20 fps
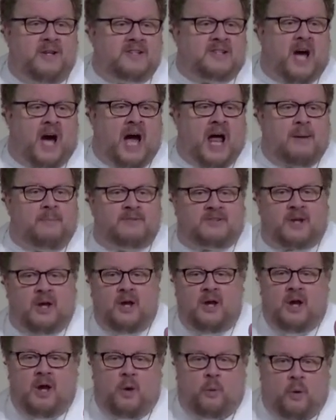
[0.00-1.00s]
times
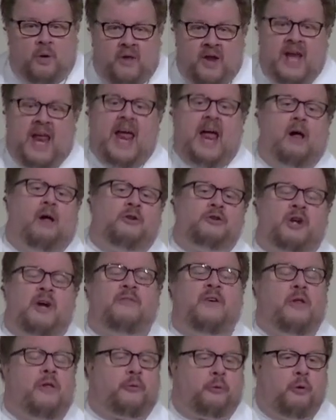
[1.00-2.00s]
with a nail
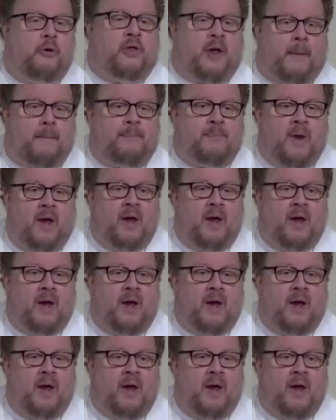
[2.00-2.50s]
driven through them,